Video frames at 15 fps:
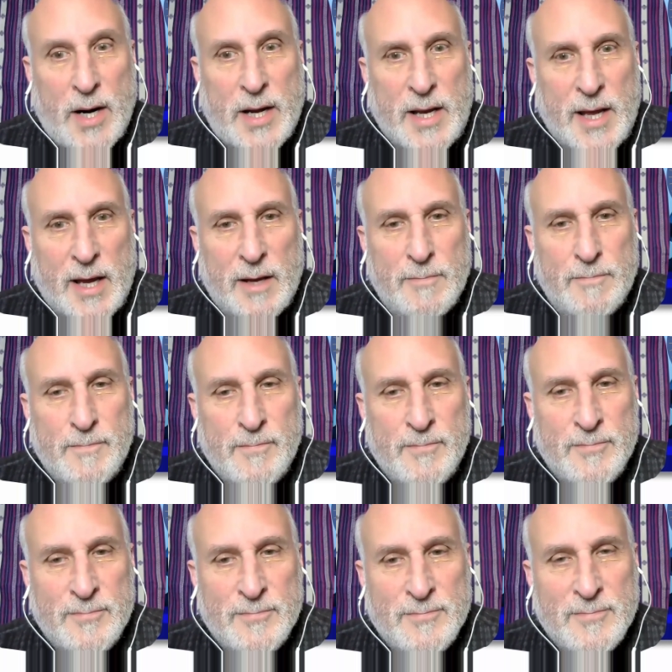marketing.
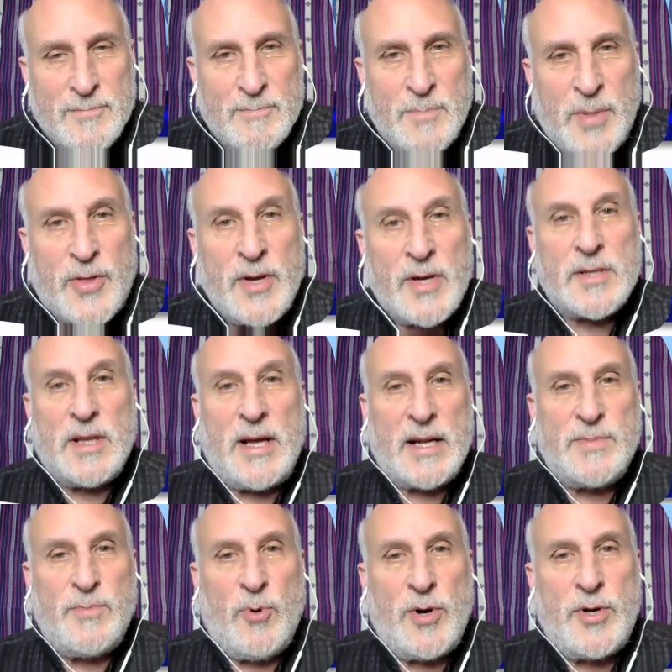But
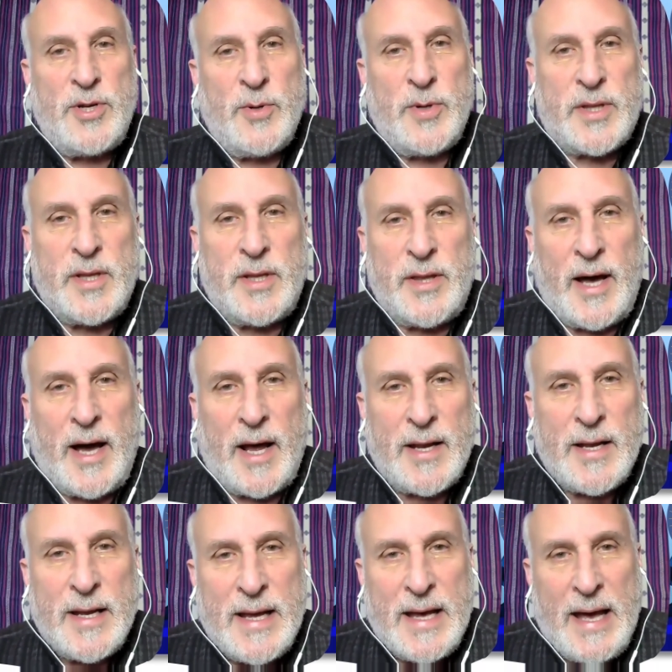there's lots more to it than
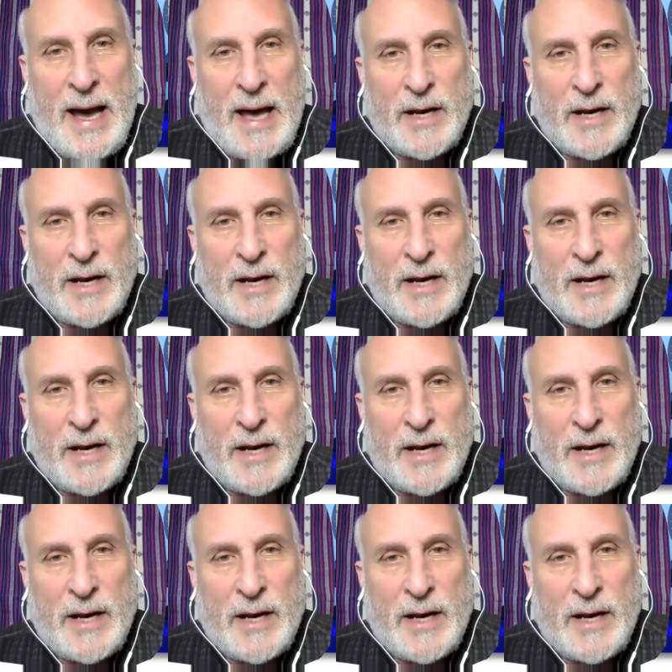that.